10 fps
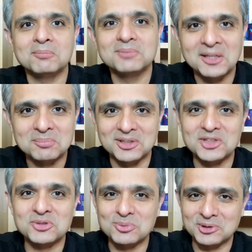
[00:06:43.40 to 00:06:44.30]
the
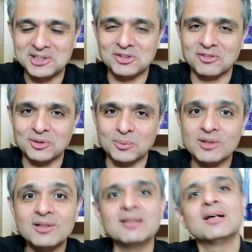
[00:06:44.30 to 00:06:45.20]
Ambarish Puris of the
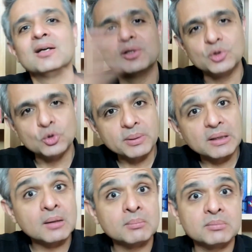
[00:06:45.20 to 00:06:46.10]
world, you
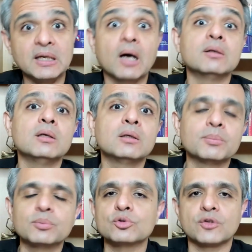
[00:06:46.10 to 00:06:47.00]
become the Anil
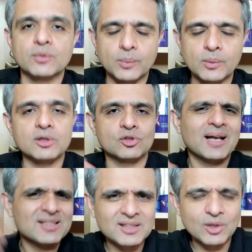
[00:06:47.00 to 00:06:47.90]
Kapoors of the world. So
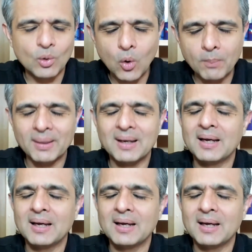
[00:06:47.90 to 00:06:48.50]
that's the hope.